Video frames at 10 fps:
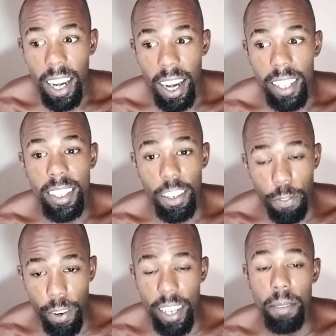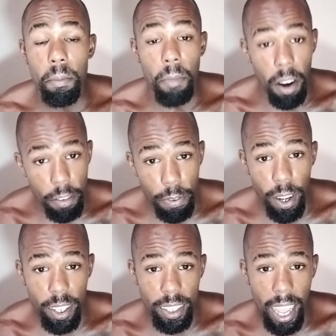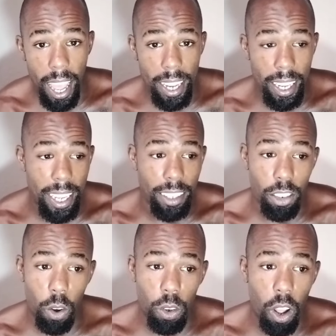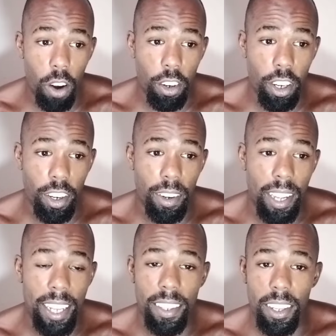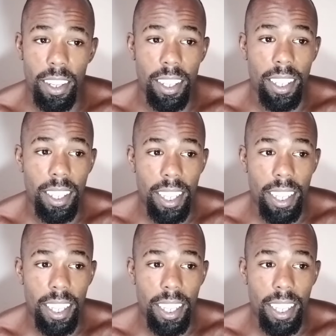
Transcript: a different motherfucker that is no longer in the